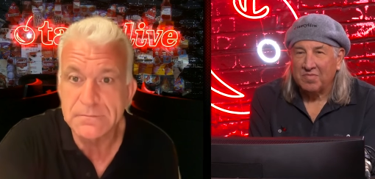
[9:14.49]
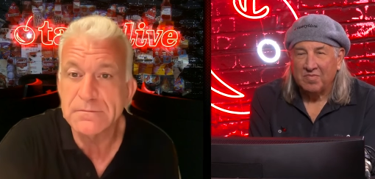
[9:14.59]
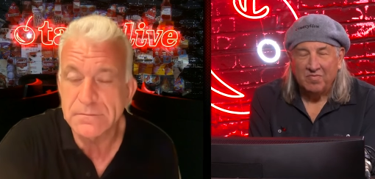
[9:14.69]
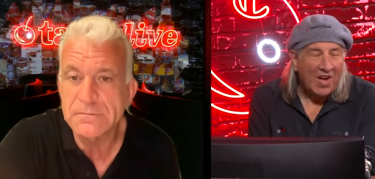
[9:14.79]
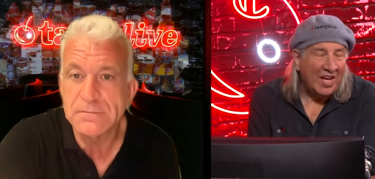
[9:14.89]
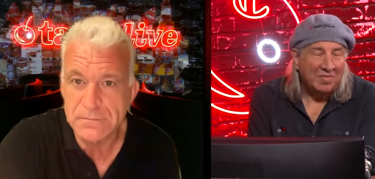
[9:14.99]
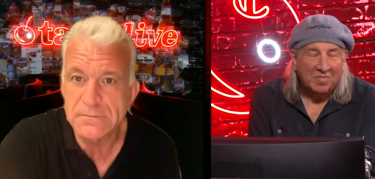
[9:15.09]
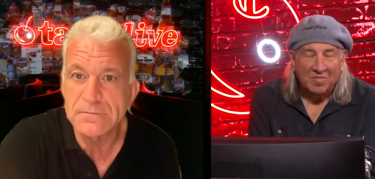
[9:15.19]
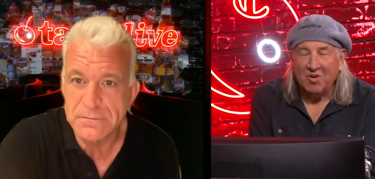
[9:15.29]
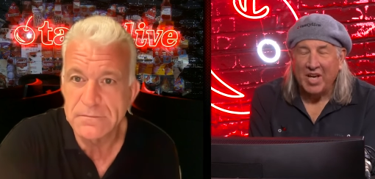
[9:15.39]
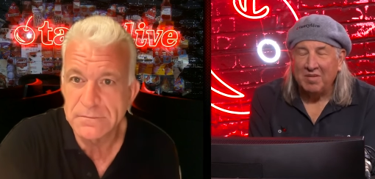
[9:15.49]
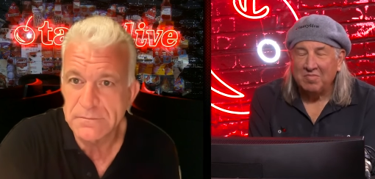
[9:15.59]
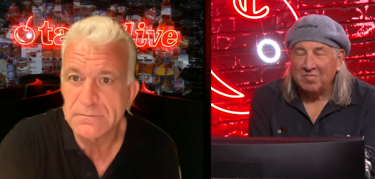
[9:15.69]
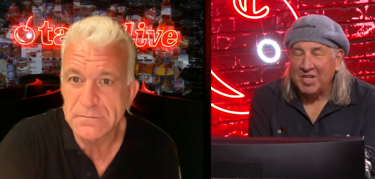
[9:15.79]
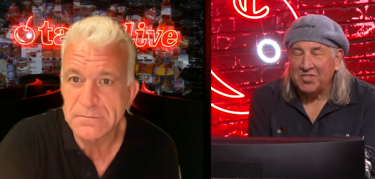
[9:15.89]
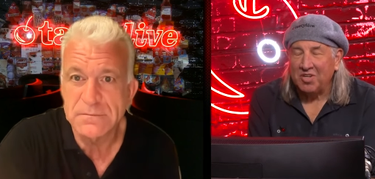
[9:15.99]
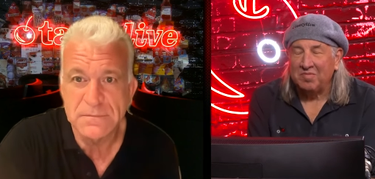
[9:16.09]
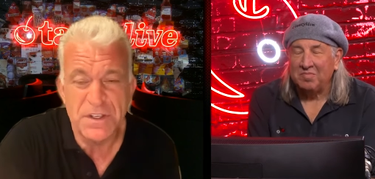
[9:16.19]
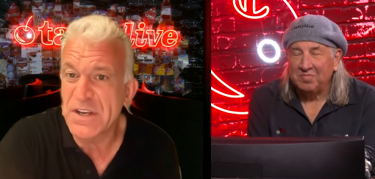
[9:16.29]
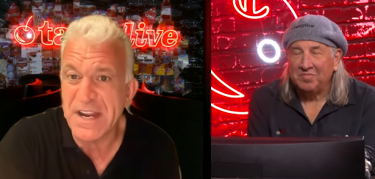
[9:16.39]
Speaker 1: fine okay that's good
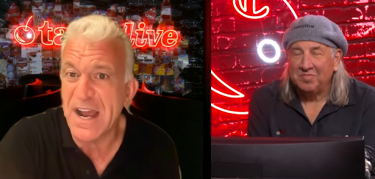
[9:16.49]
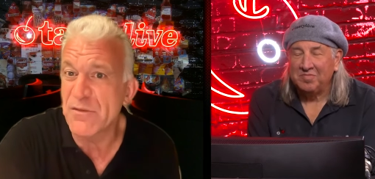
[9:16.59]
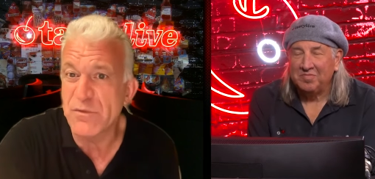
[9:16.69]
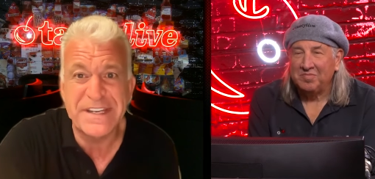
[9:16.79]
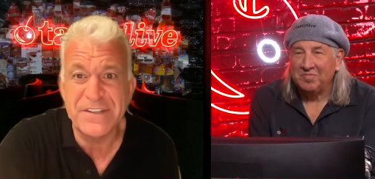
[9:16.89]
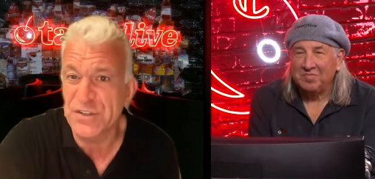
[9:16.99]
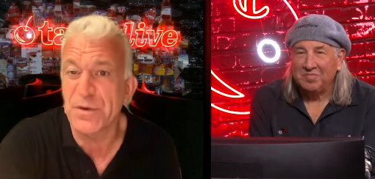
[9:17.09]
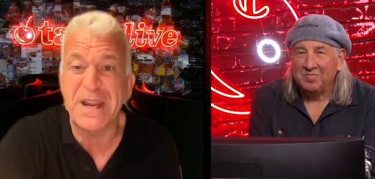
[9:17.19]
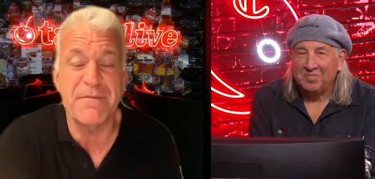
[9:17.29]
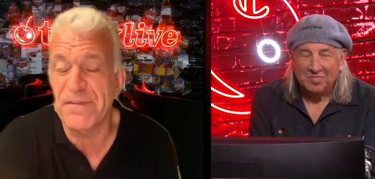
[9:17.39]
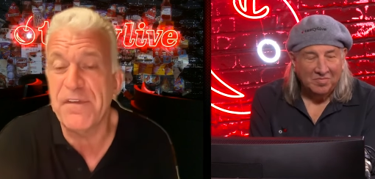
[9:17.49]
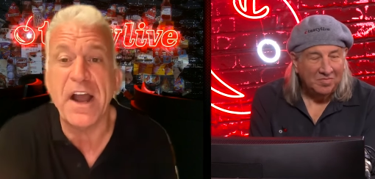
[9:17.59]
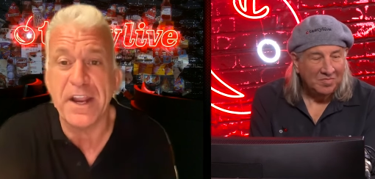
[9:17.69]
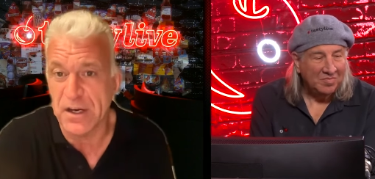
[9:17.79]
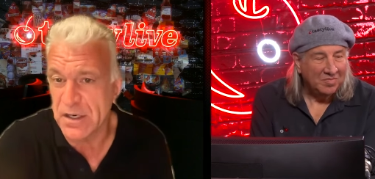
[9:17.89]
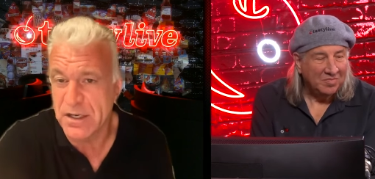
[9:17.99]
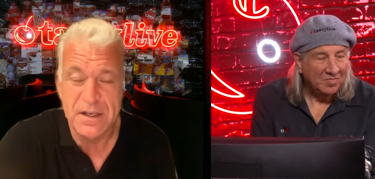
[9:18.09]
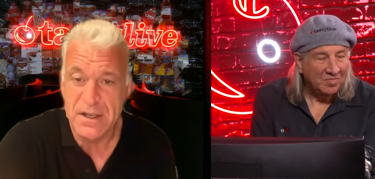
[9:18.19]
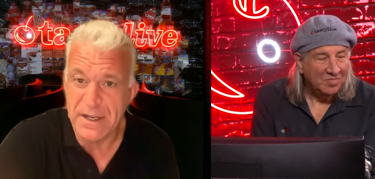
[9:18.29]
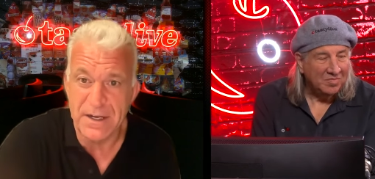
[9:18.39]
you cannot re- you scream
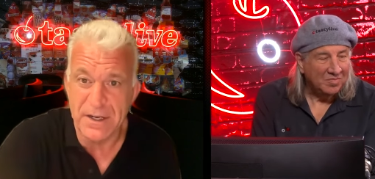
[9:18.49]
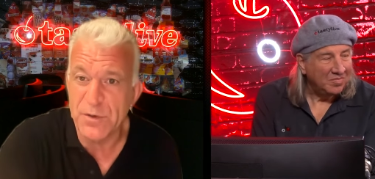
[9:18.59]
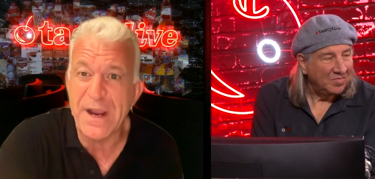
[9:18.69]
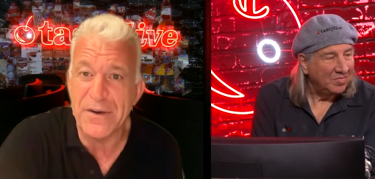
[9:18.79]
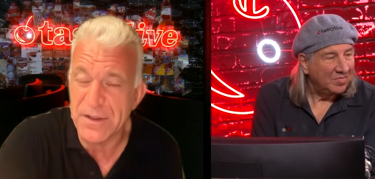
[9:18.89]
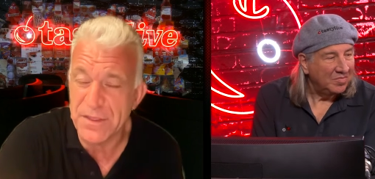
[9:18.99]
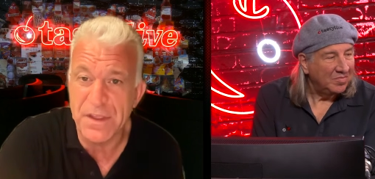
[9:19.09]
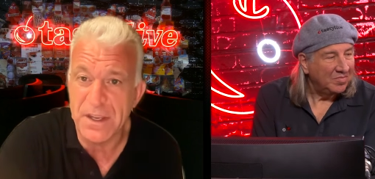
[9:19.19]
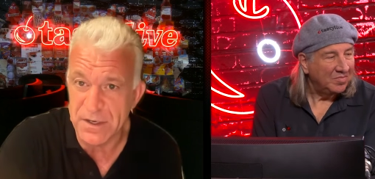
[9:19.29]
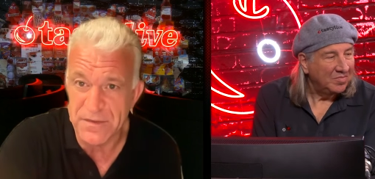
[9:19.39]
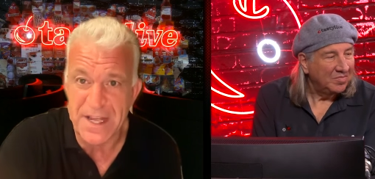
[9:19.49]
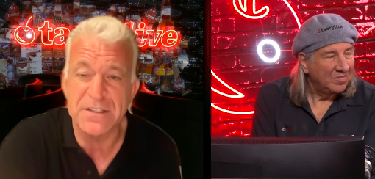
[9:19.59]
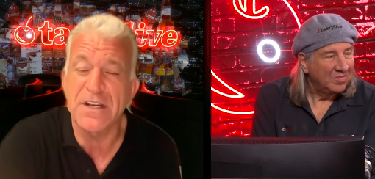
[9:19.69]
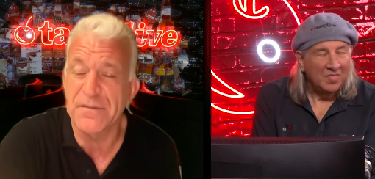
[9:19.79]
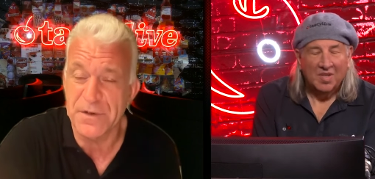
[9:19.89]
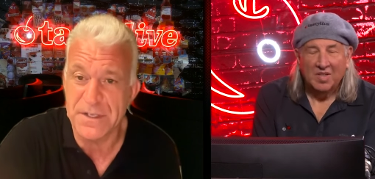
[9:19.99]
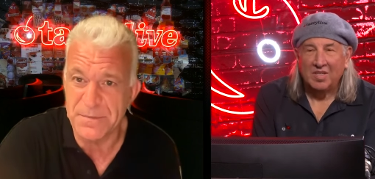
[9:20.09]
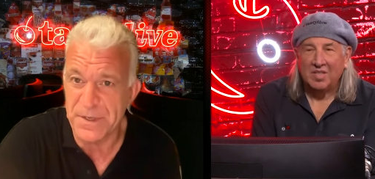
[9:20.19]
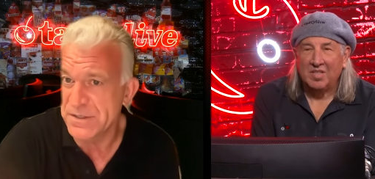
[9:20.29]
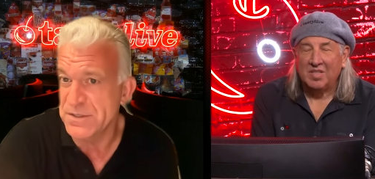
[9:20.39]
fire in a crowded theater that's not
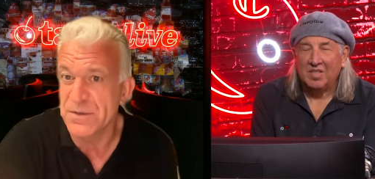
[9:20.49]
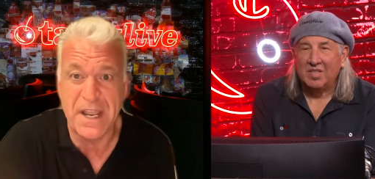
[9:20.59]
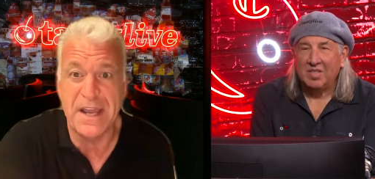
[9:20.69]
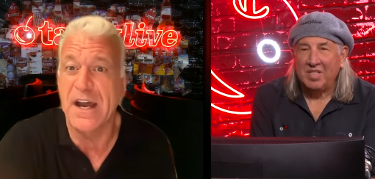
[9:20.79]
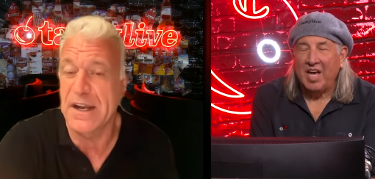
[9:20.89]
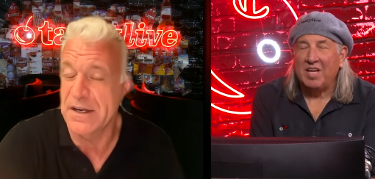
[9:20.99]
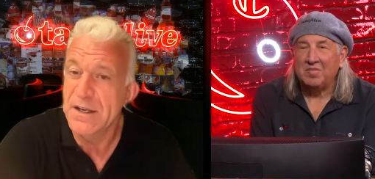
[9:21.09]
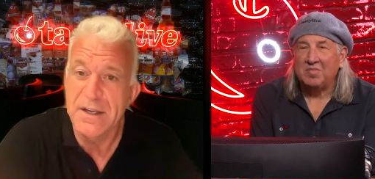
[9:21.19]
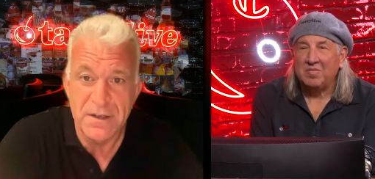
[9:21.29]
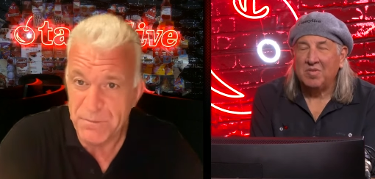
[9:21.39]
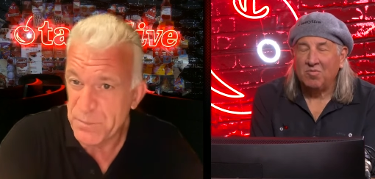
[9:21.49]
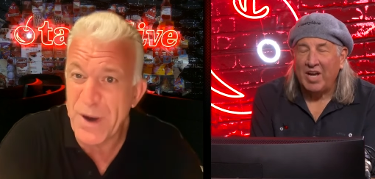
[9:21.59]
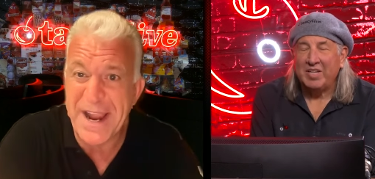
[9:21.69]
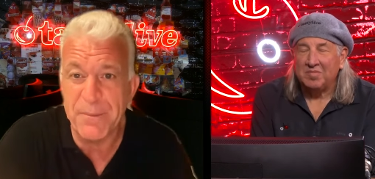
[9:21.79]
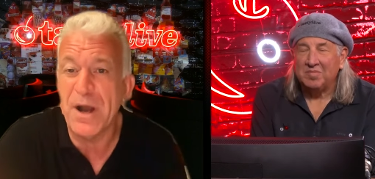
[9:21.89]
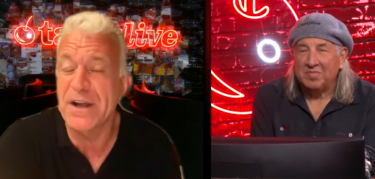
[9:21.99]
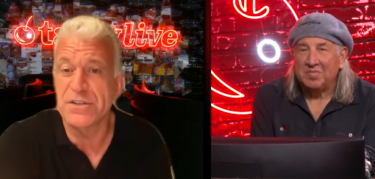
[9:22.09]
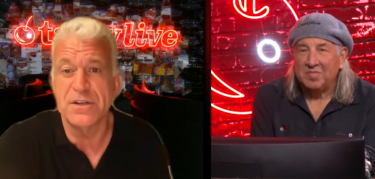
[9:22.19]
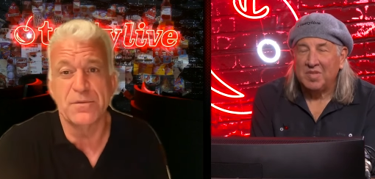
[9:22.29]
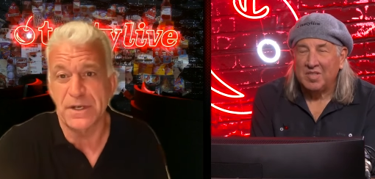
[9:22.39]
free speech you yeah, cannot right prey
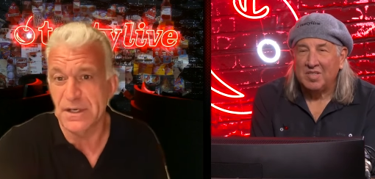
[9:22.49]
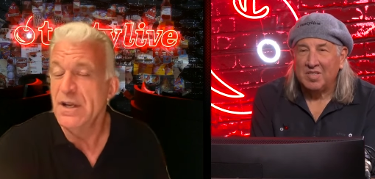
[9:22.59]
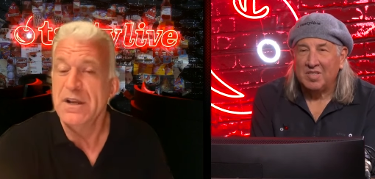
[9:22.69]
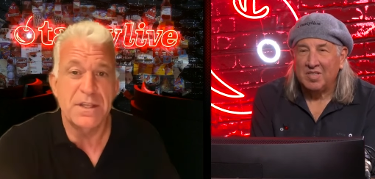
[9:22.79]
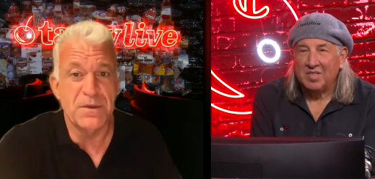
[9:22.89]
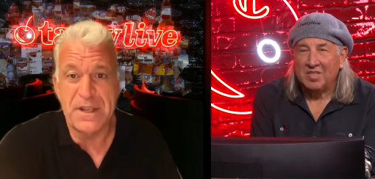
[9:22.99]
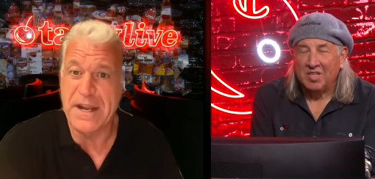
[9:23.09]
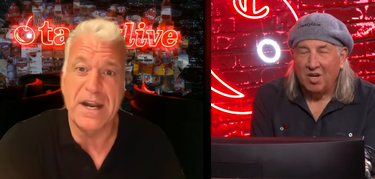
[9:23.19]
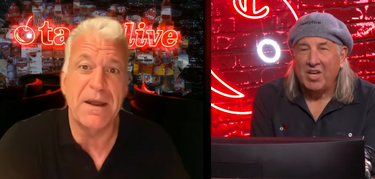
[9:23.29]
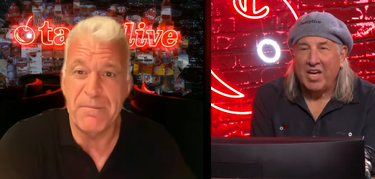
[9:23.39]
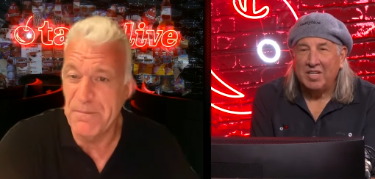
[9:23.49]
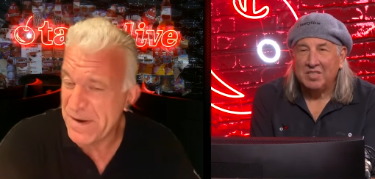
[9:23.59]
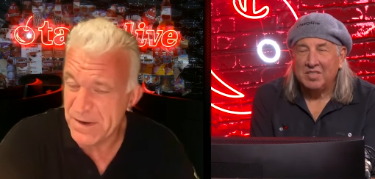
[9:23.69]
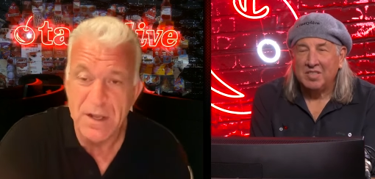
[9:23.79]
upon children you okay. cannot